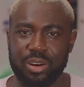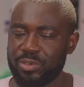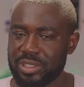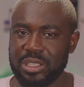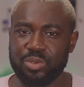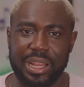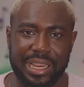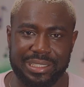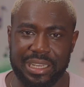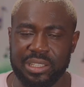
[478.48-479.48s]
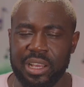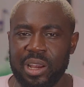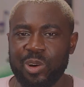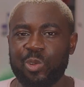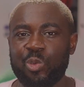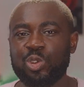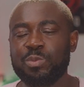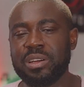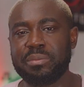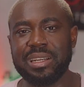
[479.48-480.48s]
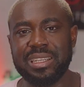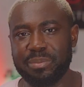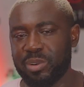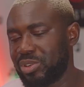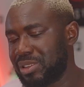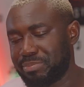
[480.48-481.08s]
obviously, like I said, Good Morning My Neighbor was a